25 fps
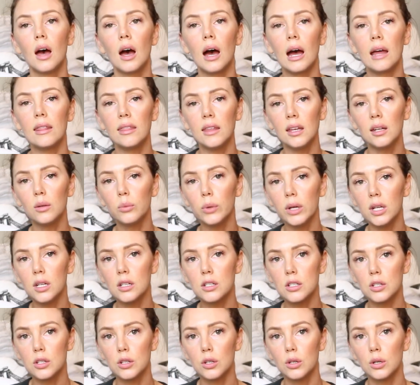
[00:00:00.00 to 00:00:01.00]
I then
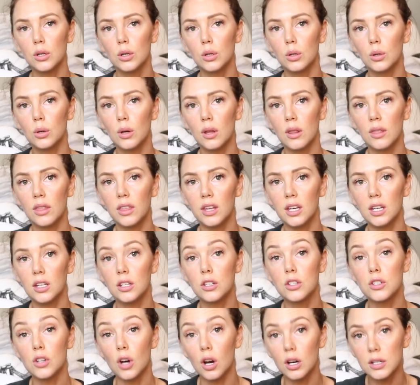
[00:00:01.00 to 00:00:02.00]
went to
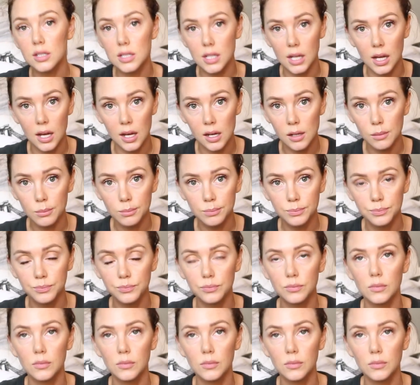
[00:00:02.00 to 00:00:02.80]
the doctor